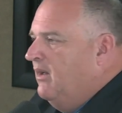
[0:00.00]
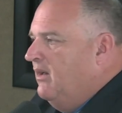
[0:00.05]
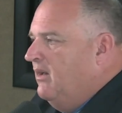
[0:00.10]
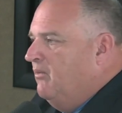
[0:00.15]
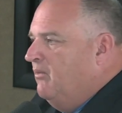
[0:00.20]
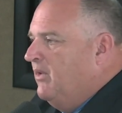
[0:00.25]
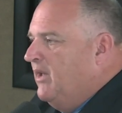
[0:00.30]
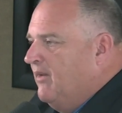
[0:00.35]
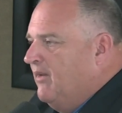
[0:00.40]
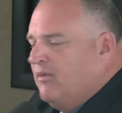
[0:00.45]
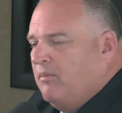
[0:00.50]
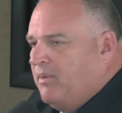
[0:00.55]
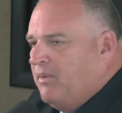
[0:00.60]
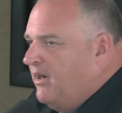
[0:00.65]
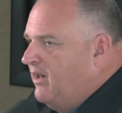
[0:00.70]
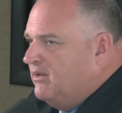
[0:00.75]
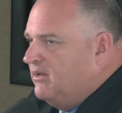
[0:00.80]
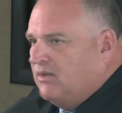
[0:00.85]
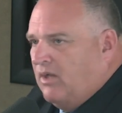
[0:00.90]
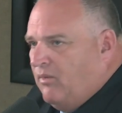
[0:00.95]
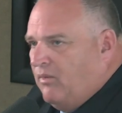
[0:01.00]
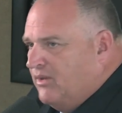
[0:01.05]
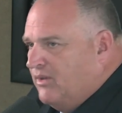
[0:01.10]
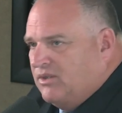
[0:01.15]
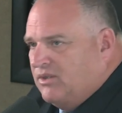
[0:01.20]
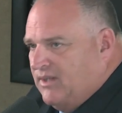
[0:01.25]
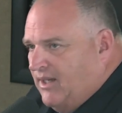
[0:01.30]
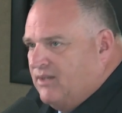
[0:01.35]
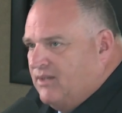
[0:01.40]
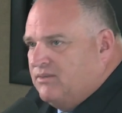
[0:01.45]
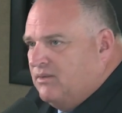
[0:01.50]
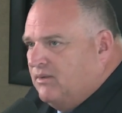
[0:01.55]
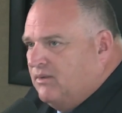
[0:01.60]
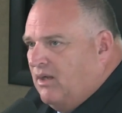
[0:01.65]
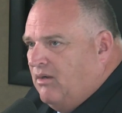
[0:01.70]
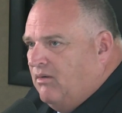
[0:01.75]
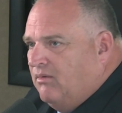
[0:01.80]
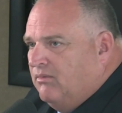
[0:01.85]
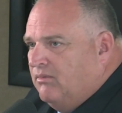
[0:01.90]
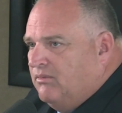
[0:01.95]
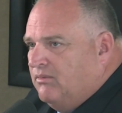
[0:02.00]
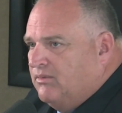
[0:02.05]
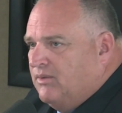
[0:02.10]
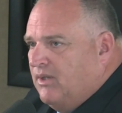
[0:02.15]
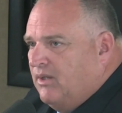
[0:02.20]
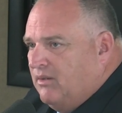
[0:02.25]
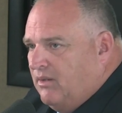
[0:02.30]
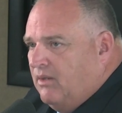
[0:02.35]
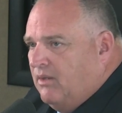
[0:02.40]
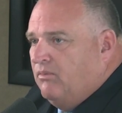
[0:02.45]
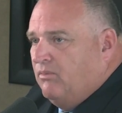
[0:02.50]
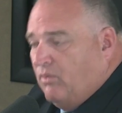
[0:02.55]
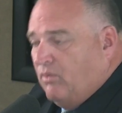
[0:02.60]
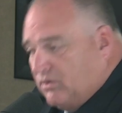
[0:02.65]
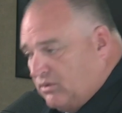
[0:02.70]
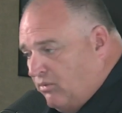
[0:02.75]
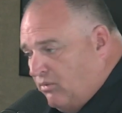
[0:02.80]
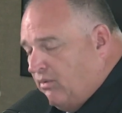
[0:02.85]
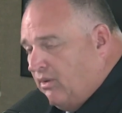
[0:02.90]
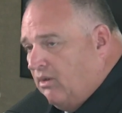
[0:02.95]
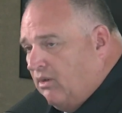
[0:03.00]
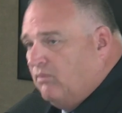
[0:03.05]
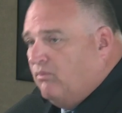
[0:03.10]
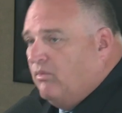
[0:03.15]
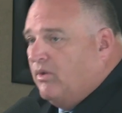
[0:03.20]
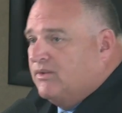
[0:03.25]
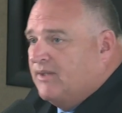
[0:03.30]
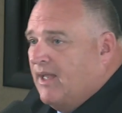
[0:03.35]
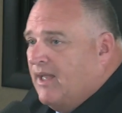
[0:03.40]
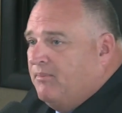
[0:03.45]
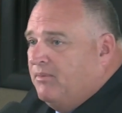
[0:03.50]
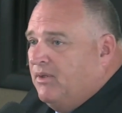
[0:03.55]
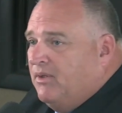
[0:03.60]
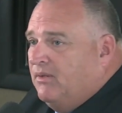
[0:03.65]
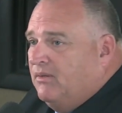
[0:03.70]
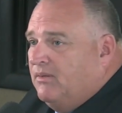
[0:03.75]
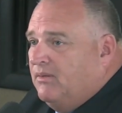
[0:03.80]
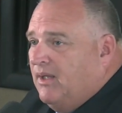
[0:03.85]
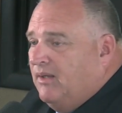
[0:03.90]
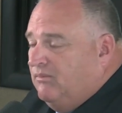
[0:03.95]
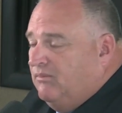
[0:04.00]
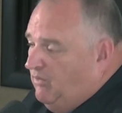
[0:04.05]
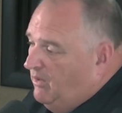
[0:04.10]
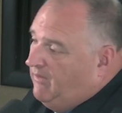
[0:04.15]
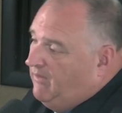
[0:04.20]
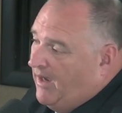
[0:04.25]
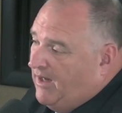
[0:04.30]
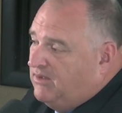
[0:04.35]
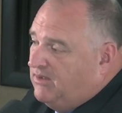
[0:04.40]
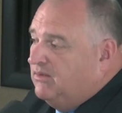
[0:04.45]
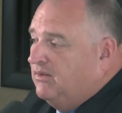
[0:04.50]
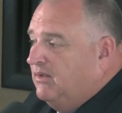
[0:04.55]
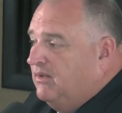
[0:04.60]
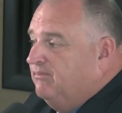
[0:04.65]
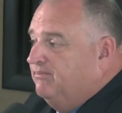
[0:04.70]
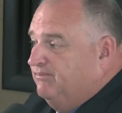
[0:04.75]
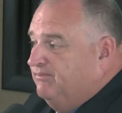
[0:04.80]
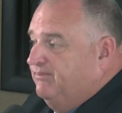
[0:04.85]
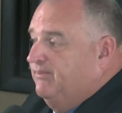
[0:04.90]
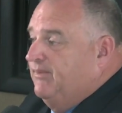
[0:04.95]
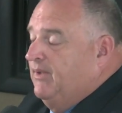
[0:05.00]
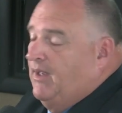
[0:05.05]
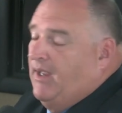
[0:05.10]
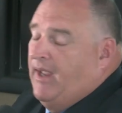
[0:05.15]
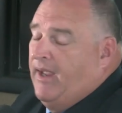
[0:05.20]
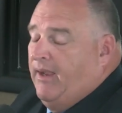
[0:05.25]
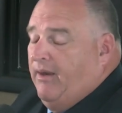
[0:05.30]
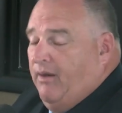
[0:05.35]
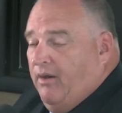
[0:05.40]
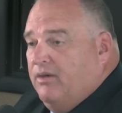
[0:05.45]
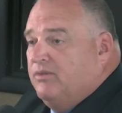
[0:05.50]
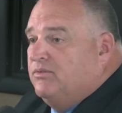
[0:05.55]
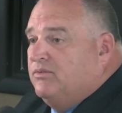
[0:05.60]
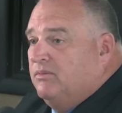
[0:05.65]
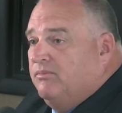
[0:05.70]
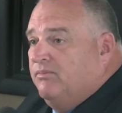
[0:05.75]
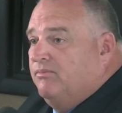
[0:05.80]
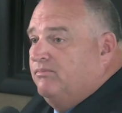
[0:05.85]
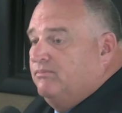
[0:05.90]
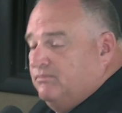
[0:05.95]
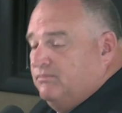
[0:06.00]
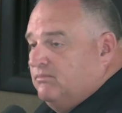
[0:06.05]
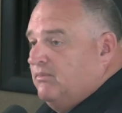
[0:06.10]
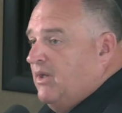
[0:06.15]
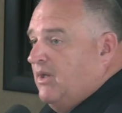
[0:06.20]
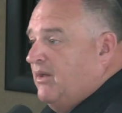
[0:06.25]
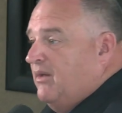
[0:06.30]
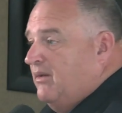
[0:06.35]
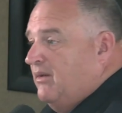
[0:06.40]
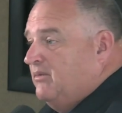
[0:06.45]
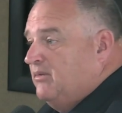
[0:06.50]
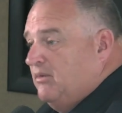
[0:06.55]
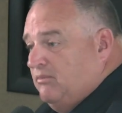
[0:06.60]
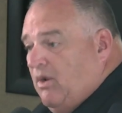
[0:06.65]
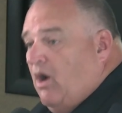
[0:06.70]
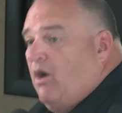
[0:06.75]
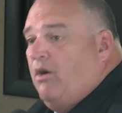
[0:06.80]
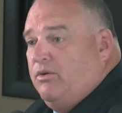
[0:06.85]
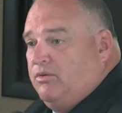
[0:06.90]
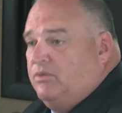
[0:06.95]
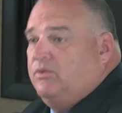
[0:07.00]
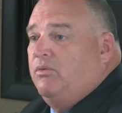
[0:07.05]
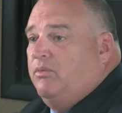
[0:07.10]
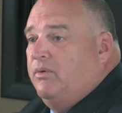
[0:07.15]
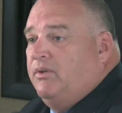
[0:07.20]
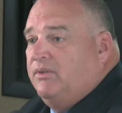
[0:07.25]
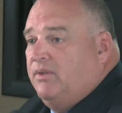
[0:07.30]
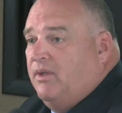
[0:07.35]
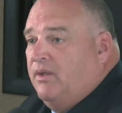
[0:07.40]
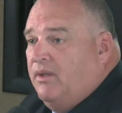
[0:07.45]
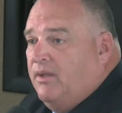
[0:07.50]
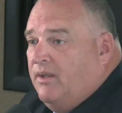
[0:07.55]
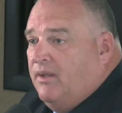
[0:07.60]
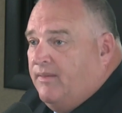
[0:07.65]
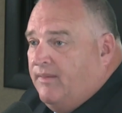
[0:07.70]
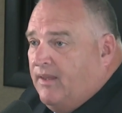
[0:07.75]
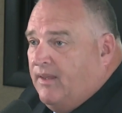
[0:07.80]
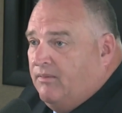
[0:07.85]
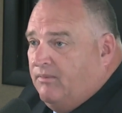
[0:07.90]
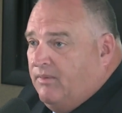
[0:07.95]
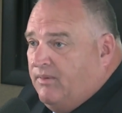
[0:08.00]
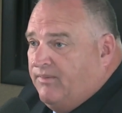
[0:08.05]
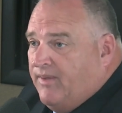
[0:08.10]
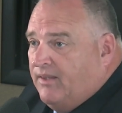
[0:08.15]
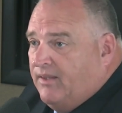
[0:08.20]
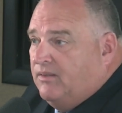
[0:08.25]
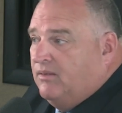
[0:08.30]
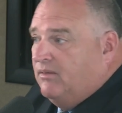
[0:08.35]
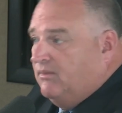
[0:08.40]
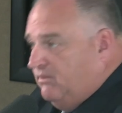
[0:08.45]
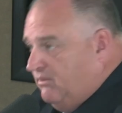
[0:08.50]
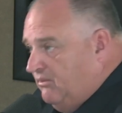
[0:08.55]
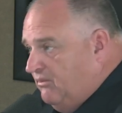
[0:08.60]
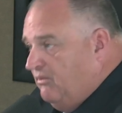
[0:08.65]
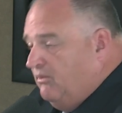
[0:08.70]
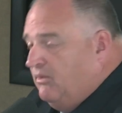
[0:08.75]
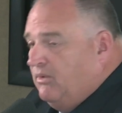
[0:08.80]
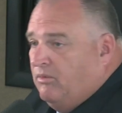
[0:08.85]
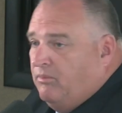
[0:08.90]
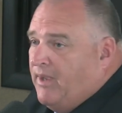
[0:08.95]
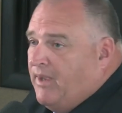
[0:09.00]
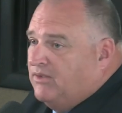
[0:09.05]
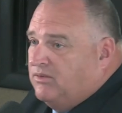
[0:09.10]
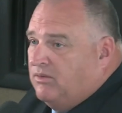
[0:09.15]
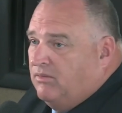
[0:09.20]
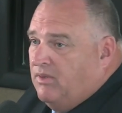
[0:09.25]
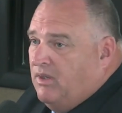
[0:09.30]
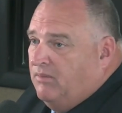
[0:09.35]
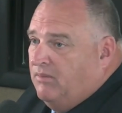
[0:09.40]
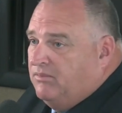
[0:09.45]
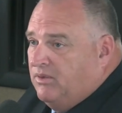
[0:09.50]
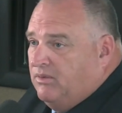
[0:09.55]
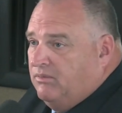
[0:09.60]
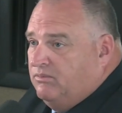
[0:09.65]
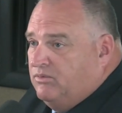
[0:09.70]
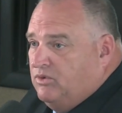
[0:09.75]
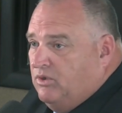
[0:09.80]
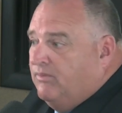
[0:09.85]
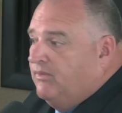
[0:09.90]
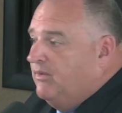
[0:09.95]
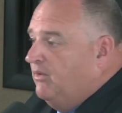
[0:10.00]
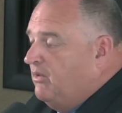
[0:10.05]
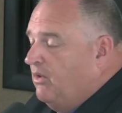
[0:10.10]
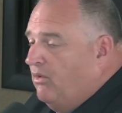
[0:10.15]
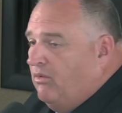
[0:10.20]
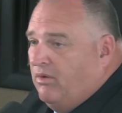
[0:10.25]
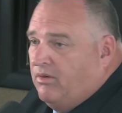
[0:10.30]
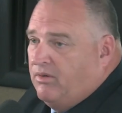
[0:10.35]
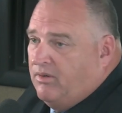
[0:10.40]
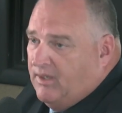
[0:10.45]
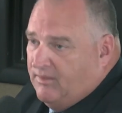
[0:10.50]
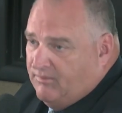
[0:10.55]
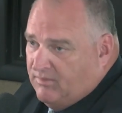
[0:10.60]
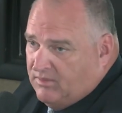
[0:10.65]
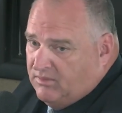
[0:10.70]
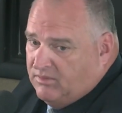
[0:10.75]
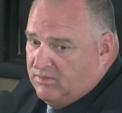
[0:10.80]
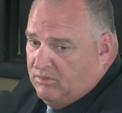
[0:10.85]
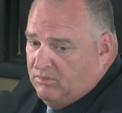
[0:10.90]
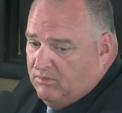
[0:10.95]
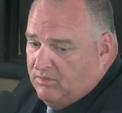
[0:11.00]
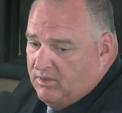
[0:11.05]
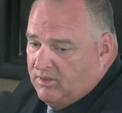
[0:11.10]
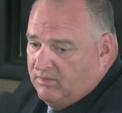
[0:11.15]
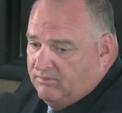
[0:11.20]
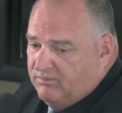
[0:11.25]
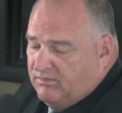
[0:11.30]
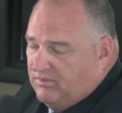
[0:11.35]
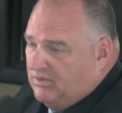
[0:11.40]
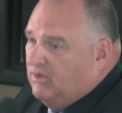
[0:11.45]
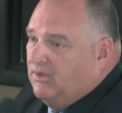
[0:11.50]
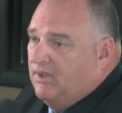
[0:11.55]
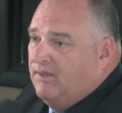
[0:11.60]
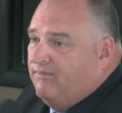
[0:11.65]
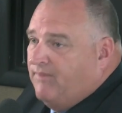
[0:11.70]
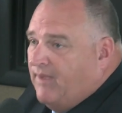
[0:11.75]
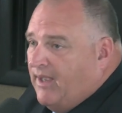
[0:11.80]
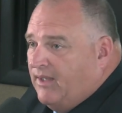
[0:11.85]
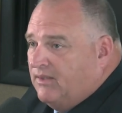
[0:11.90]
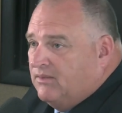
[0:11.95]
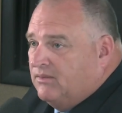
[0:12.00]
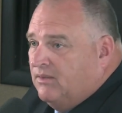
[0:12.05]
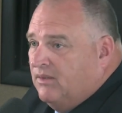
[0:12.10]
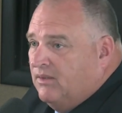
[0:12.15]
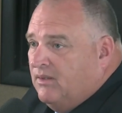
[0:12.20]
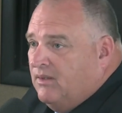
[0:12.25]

We give the parents always a chance to talk and say, okay, what's going on? What's happening? And we've actually heard some horror stories that we've had to pass on up to juvenile court or even to DFACS